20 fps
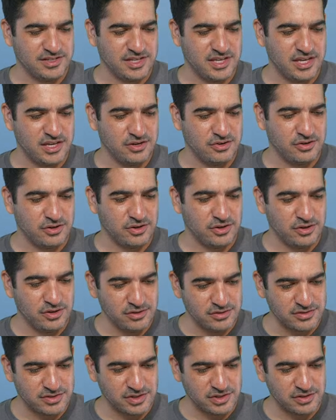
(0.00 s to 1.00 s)
here
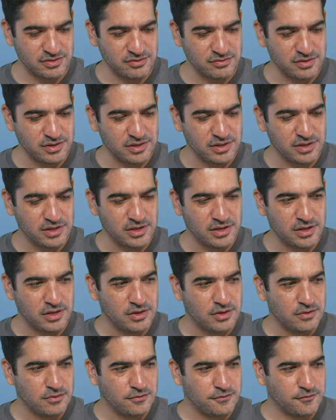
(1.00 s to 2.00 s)
also
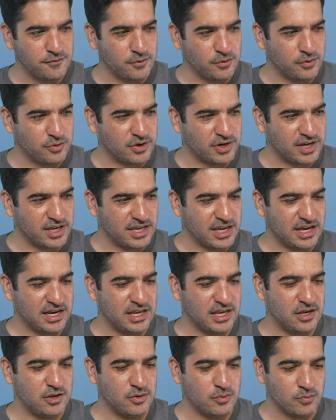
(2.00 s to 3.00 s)
for
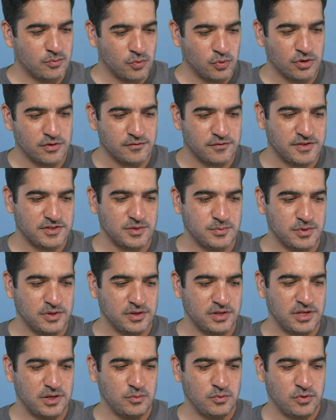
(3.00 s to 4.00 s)
getting more
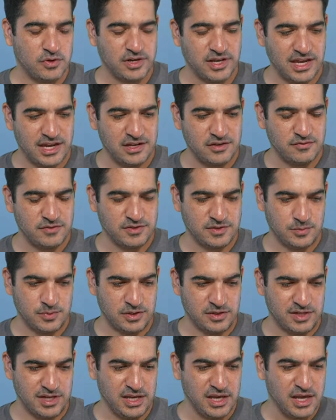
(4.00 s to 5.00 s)
visibility, more organic
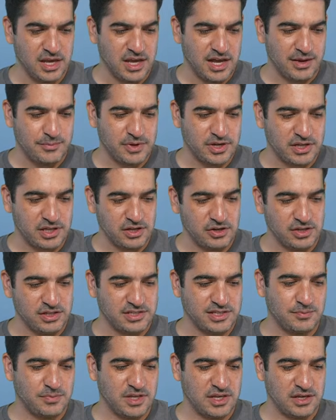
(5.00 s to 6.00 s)
visibility. Clearly,
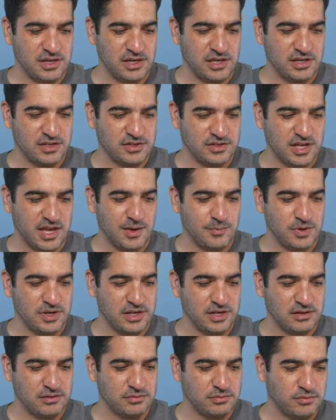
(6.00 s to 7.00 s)
something is
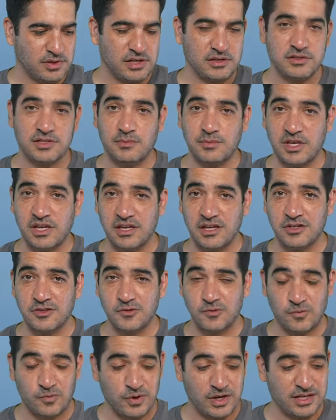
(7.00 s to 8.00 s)
happening and something is
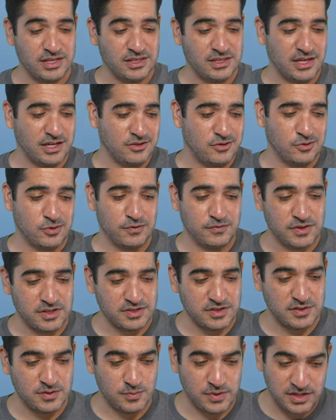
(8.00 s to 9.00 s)
right. I don't know if this
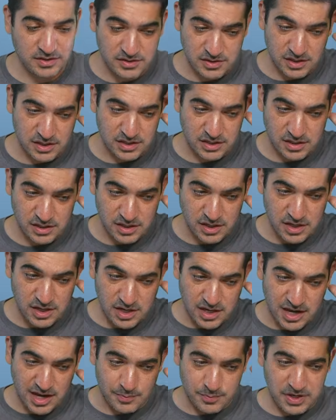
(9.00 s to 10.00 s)
is based on
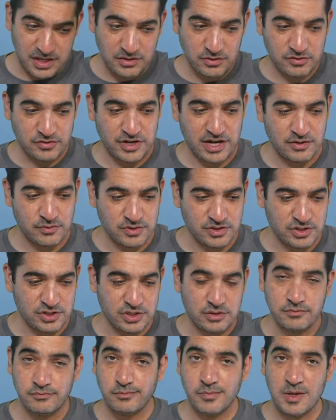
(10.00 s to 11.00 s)
paid user
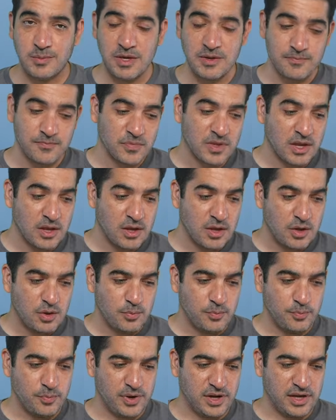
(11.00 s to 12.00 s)
acquisition, maybe,
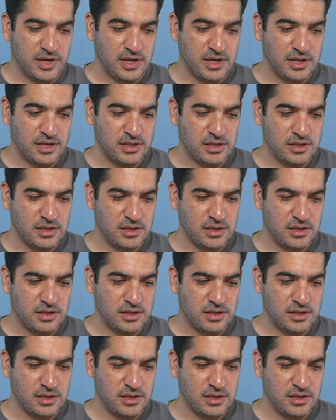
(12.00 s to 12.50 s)
but